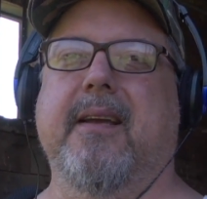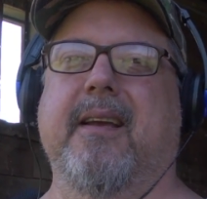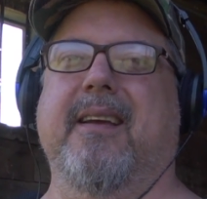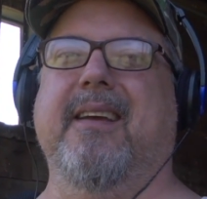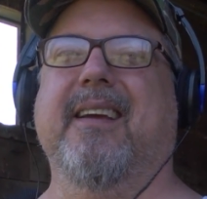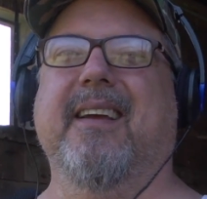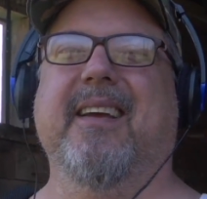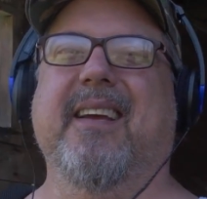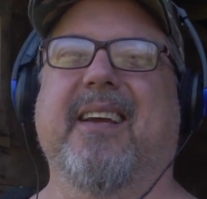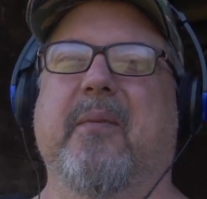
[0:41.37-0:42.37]
and
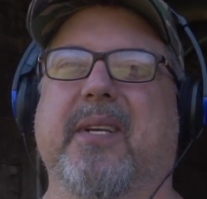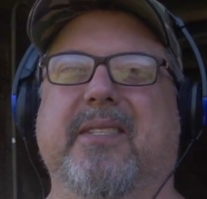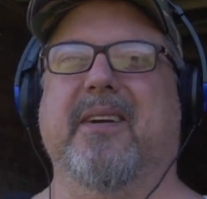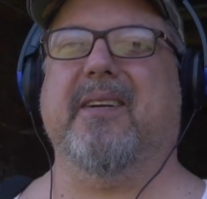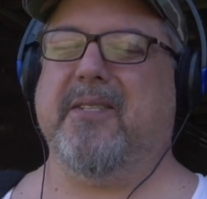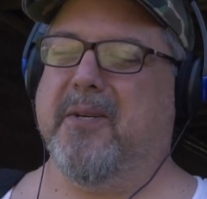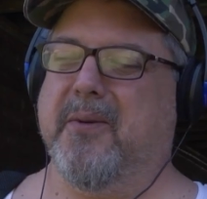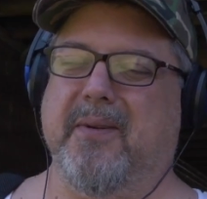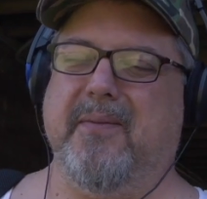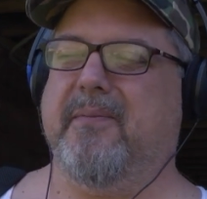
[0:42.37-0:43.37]
we started
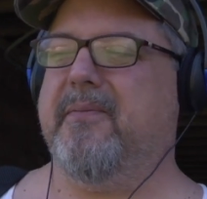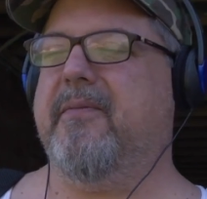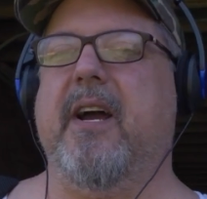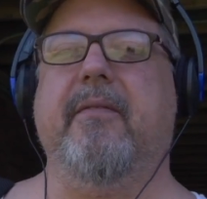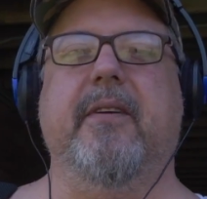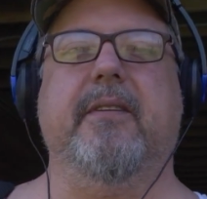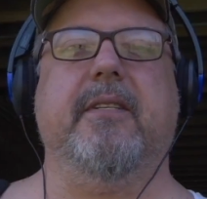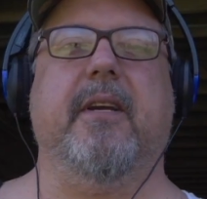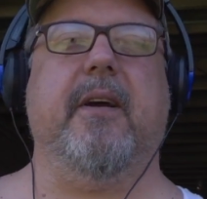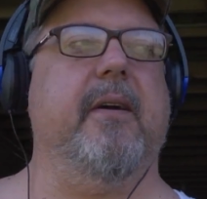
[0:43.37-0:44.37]
shooting five years
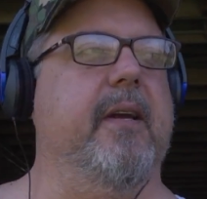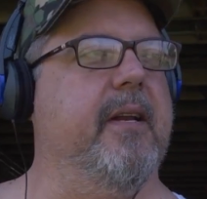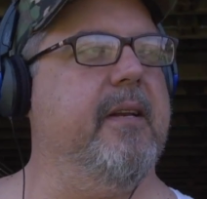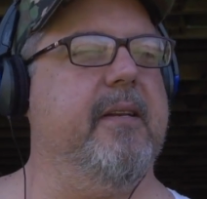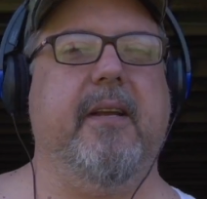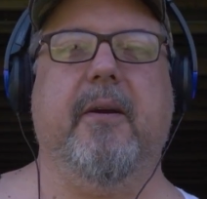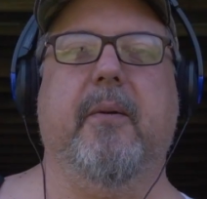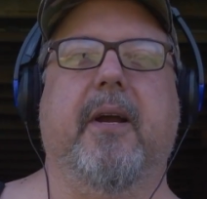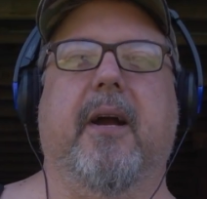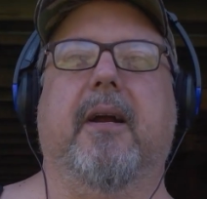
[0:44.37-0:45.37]
ago, and
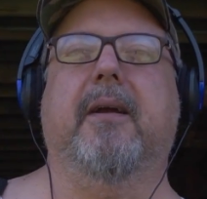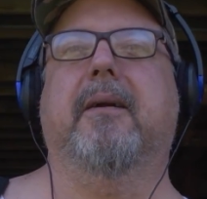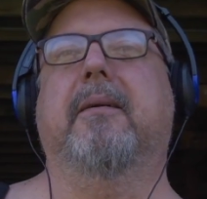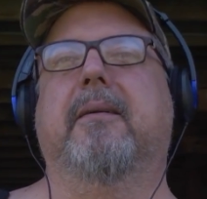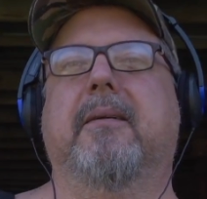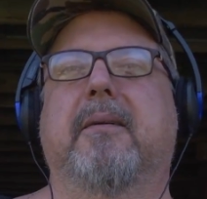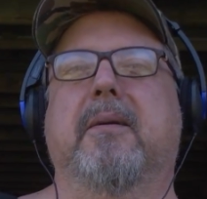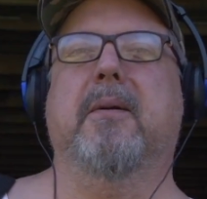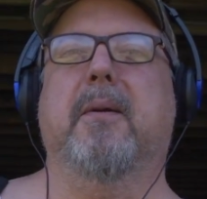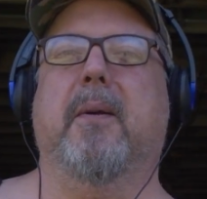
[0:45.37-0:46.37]
here we are. And
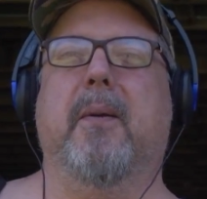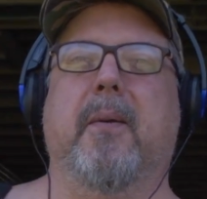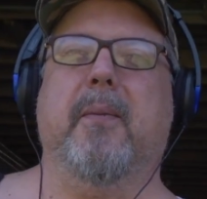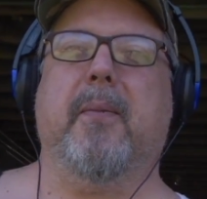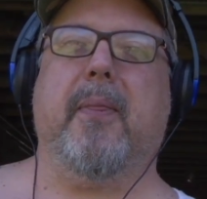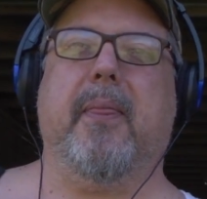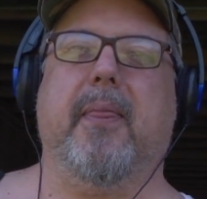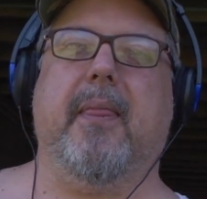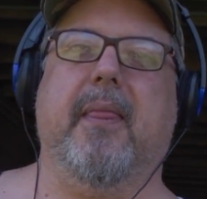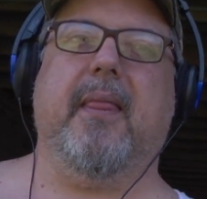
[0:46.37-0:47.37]
what are some of the projects you're
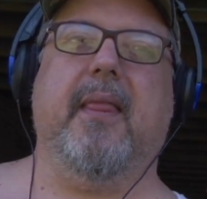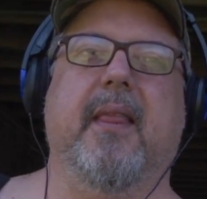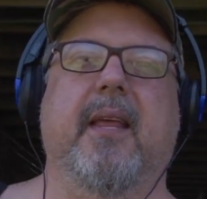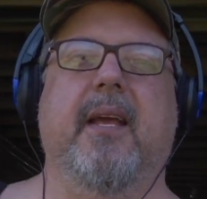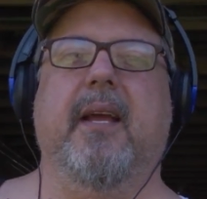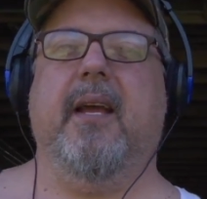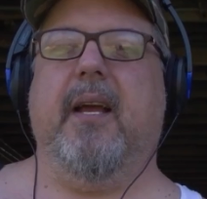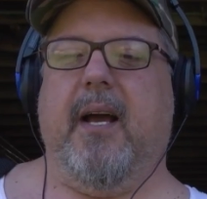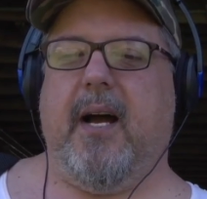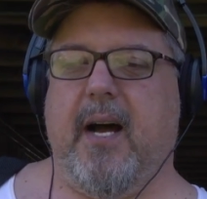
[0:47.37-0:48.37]
working on together?
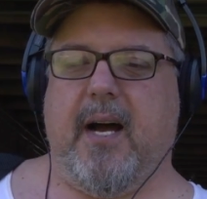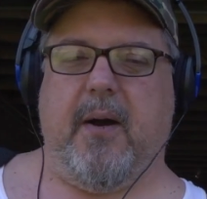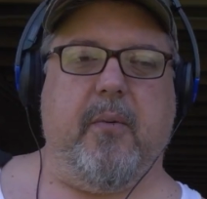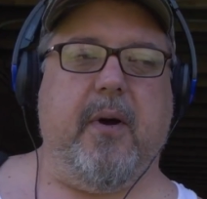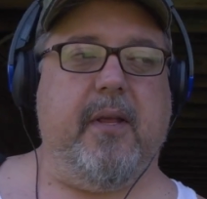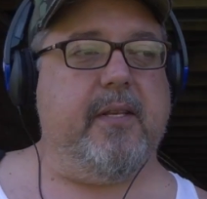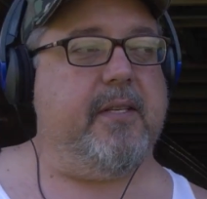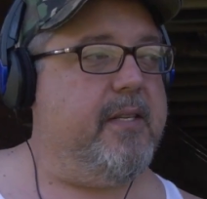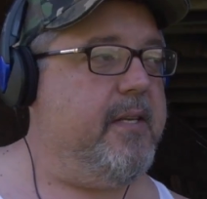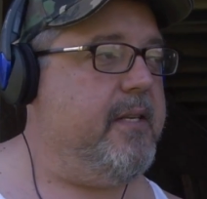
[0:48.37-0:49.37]
Uh, well,
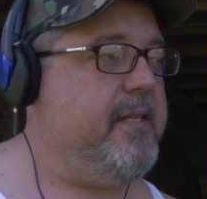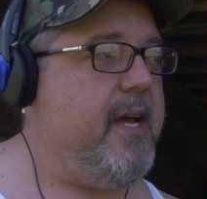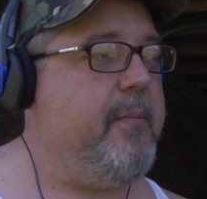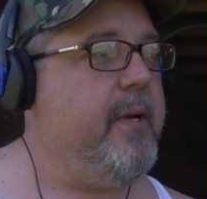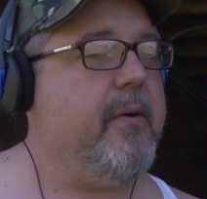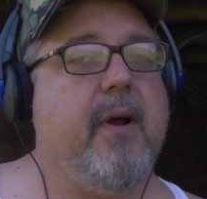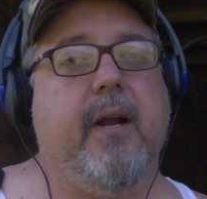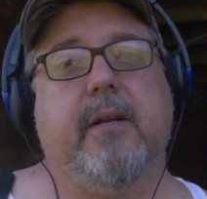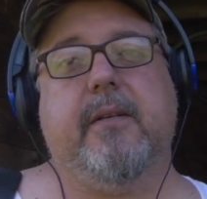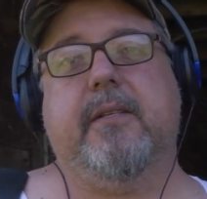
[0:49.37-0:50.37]
this the Zombie
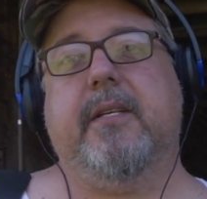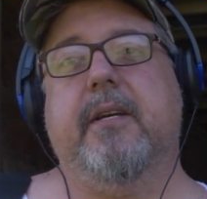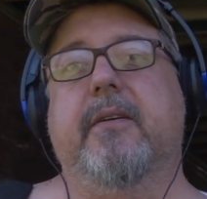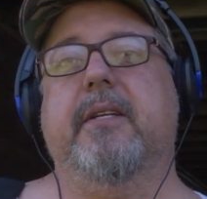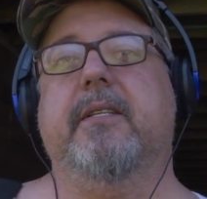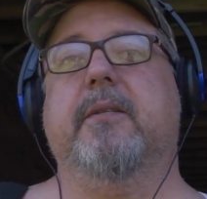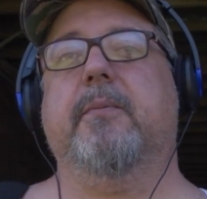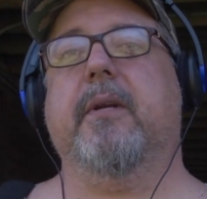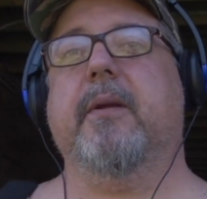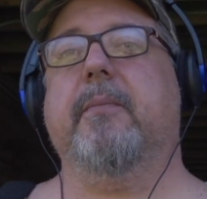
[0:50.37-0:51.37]
Chronicle series is
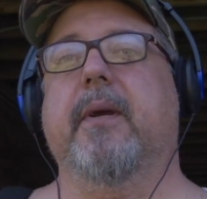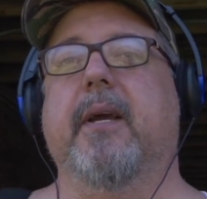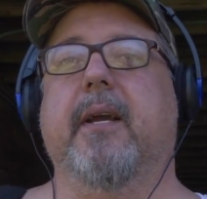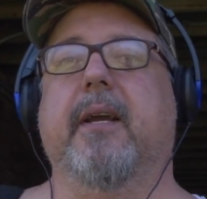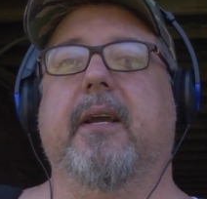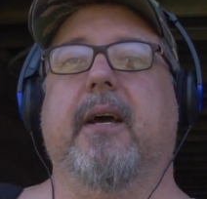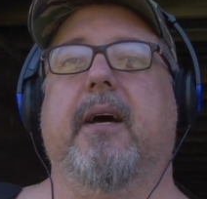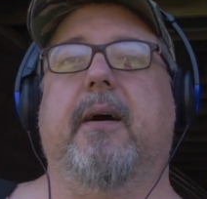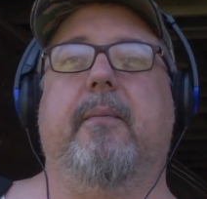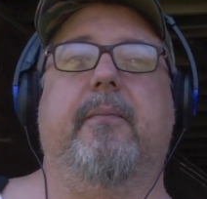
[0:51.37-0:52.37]
pretty big.
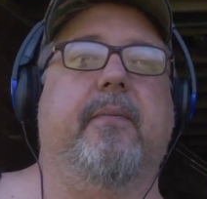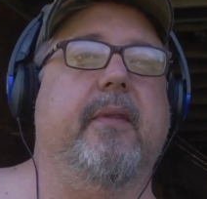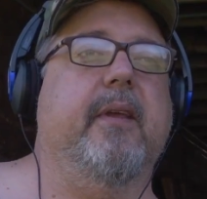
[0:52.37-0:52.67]
Um,